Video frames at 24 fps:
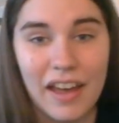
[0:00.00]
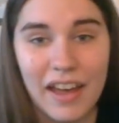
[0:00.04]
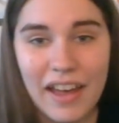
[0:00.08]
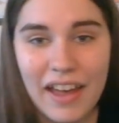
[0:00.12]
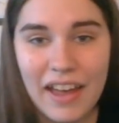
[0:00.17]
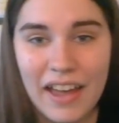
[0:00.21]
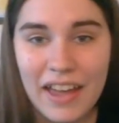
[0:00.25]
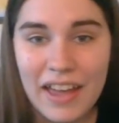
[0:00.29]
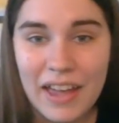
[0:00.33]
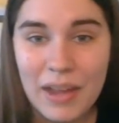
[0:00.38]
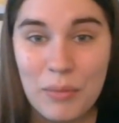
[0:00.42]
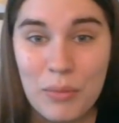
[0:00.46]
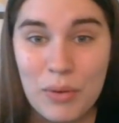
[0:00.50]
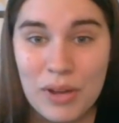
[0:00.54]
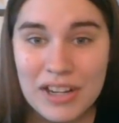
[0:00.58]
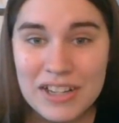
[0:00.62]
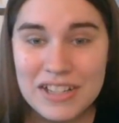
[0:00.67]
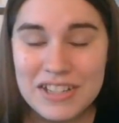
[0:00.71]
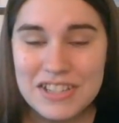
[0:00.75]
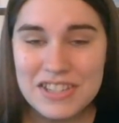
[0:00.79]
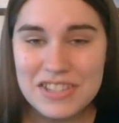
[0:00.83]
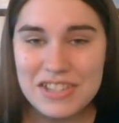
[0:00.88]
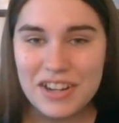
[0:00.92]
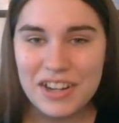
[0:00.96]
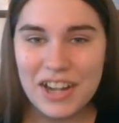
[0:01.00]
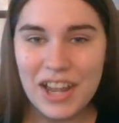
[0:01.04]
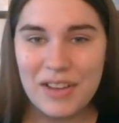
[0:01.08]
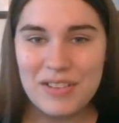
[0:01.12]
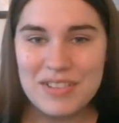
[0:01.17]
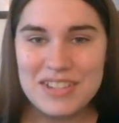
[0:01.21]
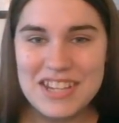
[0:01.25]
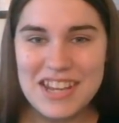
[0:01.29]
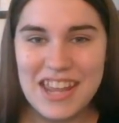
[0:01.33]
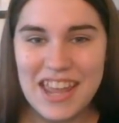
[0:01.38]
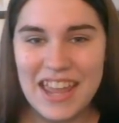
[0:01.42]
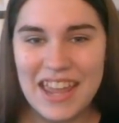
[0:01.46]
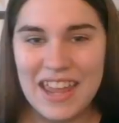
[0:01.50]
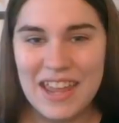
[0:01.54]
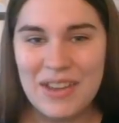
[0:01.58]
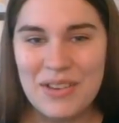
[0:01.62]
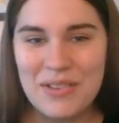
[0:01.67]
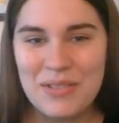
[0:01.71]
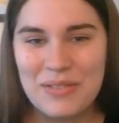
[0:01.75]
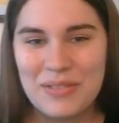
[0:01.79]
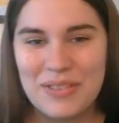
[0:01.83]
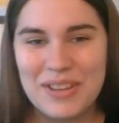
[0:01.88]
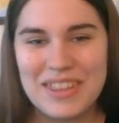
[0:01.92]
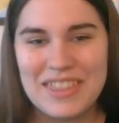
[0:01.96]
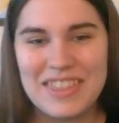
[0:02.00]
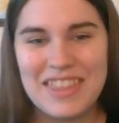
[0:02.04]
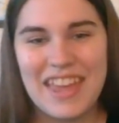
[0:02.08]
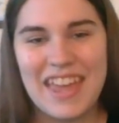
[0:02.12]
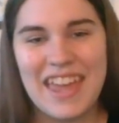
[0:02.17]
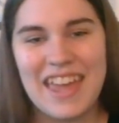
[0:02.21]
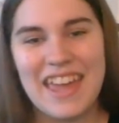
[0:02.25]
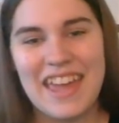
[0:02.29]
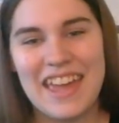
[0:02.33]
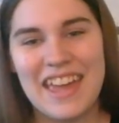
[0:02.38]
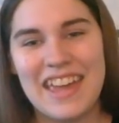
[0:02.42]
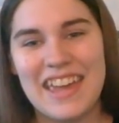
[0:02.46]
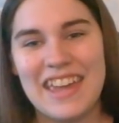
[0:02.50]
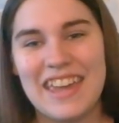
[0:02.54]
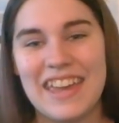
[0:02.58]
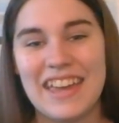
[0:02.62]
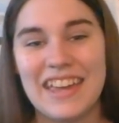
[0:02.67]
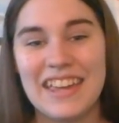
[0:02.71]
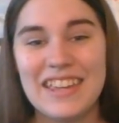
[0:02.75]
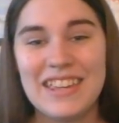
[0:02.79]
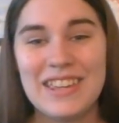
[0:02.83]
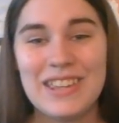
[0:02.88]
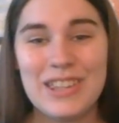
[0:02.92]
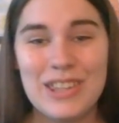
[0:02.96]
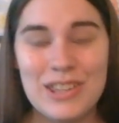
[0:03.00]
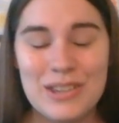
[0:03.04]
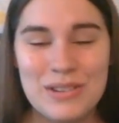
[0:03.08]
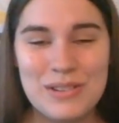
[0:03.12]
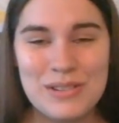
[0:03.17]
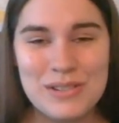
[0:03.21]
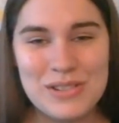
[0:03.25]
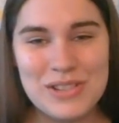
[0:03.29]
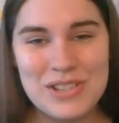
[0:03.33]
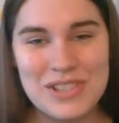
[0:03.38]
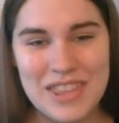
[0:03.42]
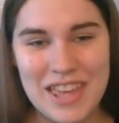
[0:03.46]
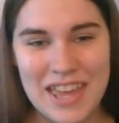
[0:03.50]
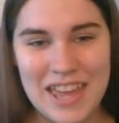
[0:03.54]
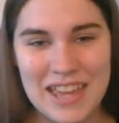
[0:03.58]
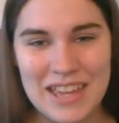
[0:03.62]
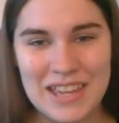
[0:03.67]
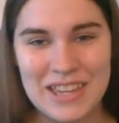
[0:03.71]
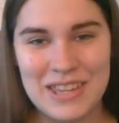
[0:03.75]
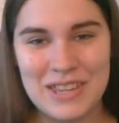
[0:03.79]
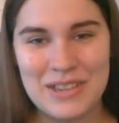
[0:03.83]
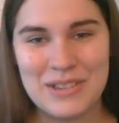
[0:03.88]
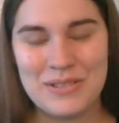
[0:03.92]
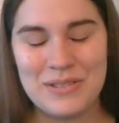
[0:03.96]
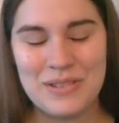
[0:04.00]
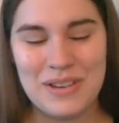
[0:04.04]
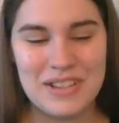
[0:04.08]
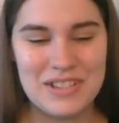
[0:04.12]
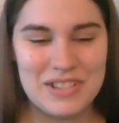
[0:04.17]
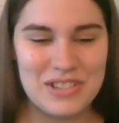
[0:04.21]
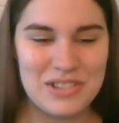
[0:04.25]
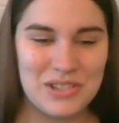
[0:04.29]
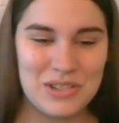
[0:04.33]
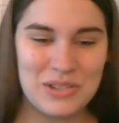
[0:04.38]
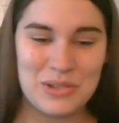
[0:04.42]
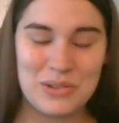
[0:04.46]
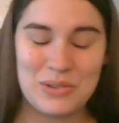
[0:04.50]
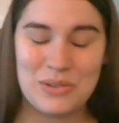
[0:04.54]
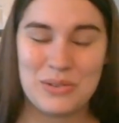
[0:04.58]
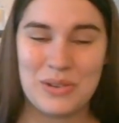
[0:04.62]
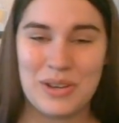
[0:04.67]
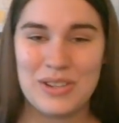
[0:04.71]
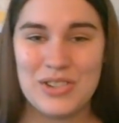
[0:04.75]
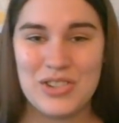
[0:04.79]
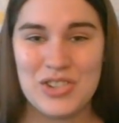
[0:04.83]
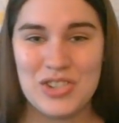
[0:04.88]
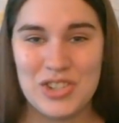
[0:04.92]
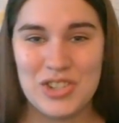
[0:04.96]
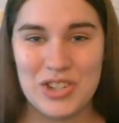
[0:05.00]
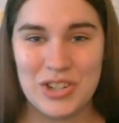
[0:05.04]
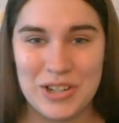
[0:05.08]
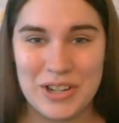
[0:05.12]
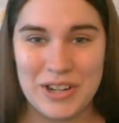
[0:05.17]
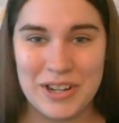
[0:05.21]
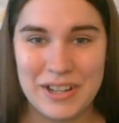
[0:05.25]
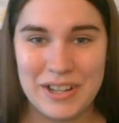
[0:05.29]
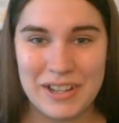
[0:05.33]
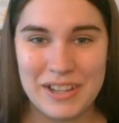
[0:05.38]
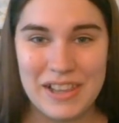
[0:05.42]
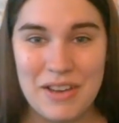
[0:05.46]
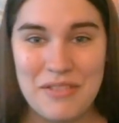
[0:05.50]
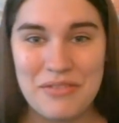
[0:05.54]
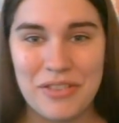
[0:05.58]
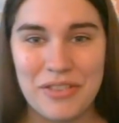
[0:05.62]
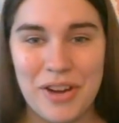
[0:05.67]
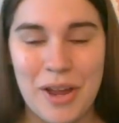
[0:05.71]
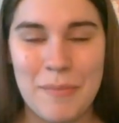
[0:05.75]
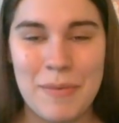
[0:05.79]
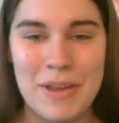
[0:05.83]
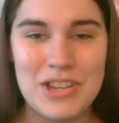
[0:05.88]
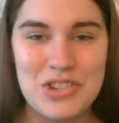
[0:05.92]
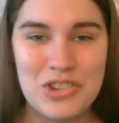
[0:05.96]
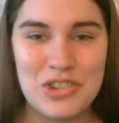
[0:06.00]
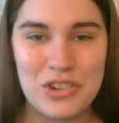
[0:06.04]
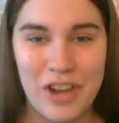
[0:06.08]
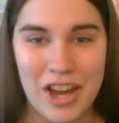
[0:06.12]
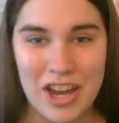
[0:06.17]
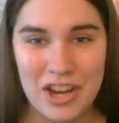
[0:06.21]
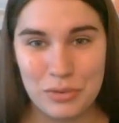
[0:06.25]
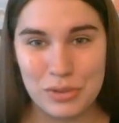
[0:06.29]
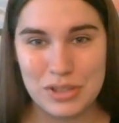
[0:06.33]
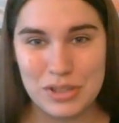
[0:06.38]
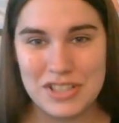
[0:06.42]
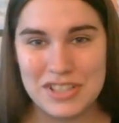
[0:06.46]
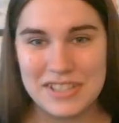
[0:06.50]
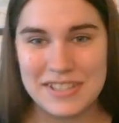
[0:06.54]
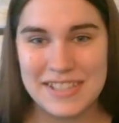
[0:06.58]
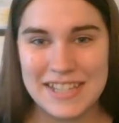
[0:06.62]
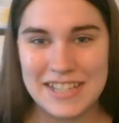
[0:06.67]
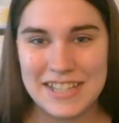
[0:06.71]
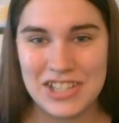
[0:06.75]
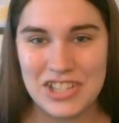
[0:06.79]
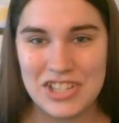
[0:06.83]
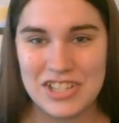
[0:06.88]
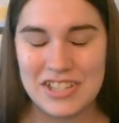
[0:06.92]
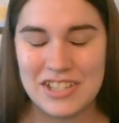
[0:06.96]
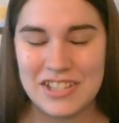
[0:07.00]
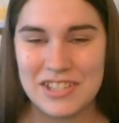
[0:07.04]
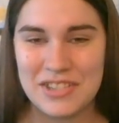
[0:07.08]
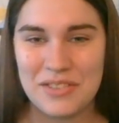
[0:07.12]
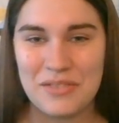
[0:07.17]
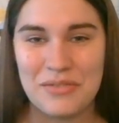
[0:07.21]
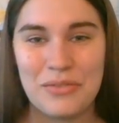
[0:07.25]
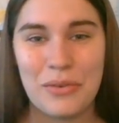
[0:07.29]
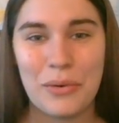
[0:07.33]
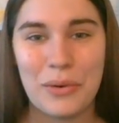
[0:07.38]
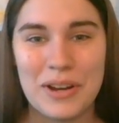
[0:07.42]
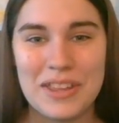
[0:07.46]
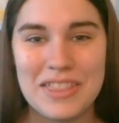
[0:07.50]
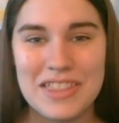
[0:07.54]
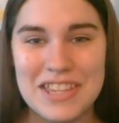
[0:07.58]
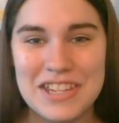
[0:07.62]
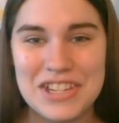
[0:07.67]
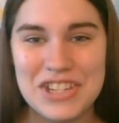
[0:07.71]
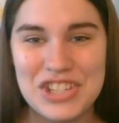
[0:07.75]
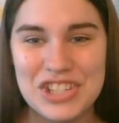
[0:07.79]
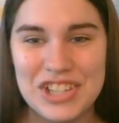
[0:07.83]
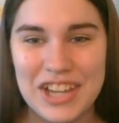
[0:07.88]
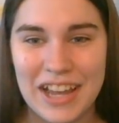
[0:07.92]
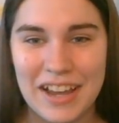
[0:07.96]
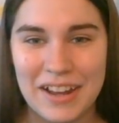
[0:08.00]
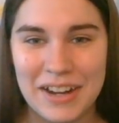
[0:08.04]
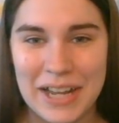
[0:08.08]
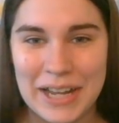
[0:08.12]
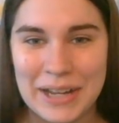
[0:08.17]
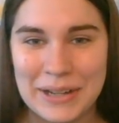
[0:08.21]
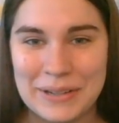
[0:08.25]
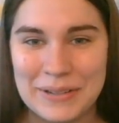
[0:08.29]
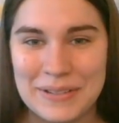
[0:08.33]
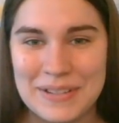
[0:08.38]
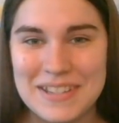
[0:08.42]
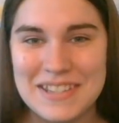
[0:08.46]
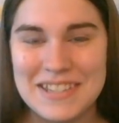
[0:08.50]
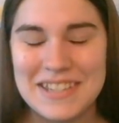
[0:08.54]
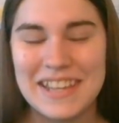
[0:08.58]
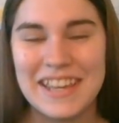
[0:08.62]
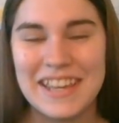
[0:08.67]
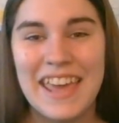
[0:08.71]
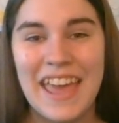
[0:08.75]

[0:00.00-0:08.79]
I wanted to start out today with a huge thank you to Cheryl from Tranquil Stitches for the shout out.